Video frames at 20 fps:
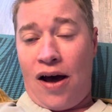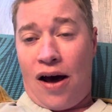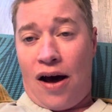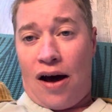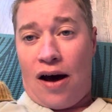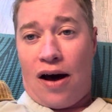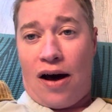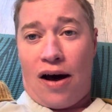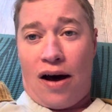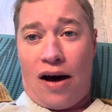
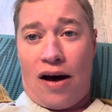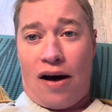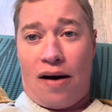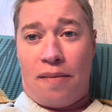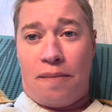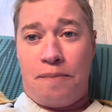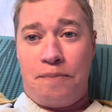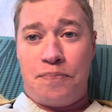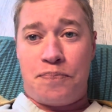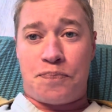
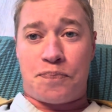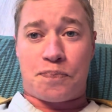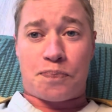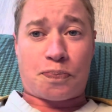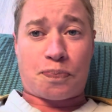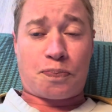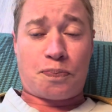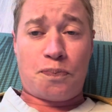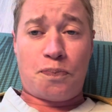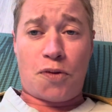
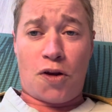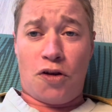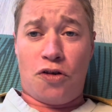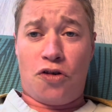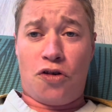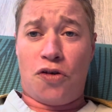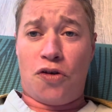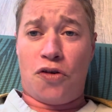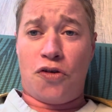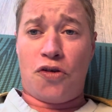
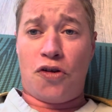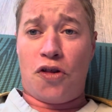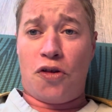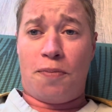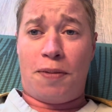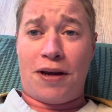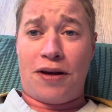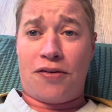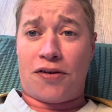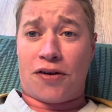So those are the
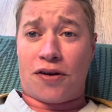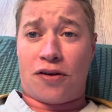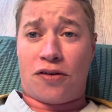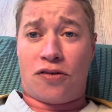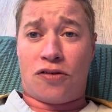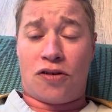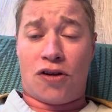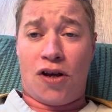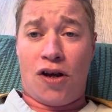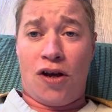
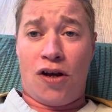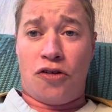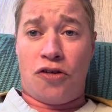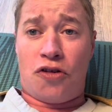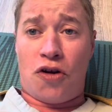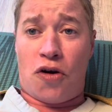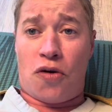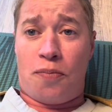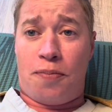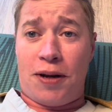basics.
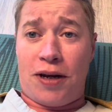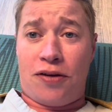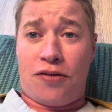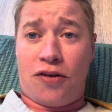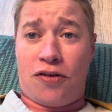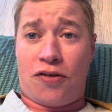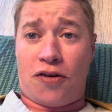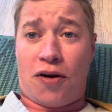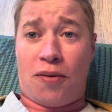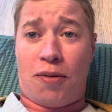So
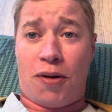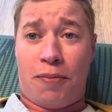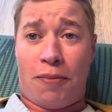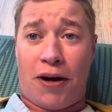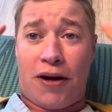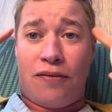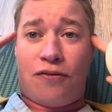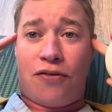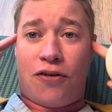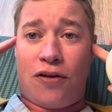basics are be
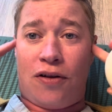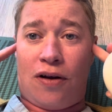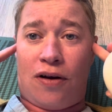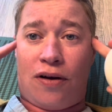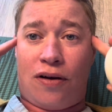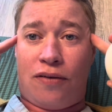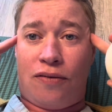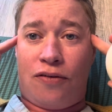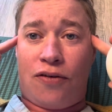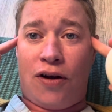mindful
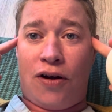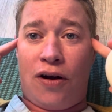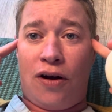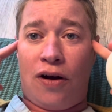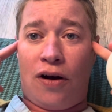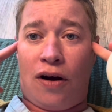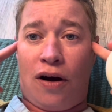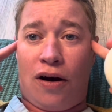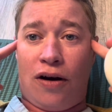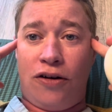of
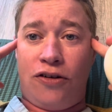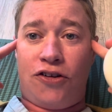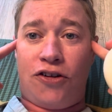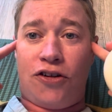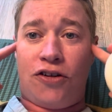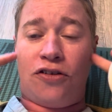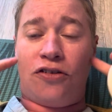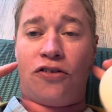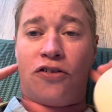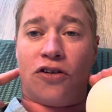
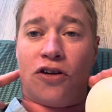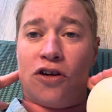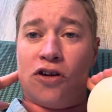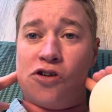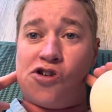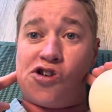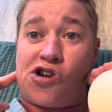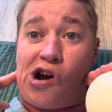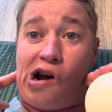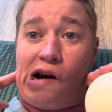arches,
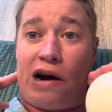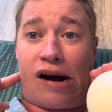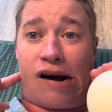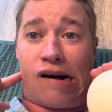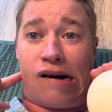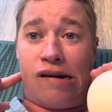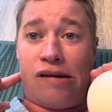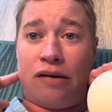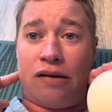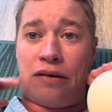jaw,